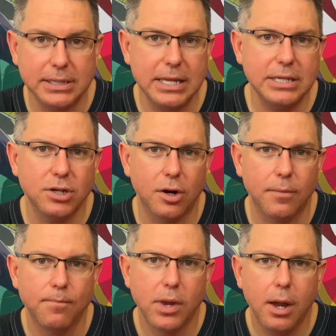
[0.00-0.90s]
And these
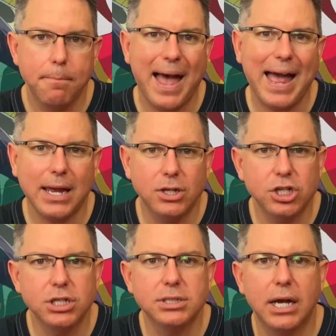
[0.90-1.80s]
are
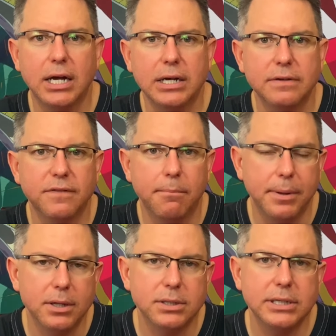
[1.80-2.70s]
packages of
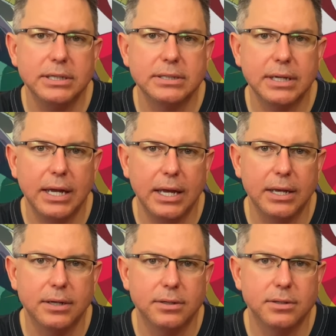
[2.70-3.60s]
abilities
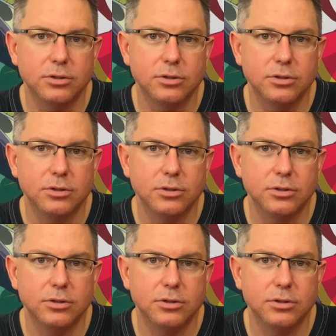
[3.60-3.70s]
and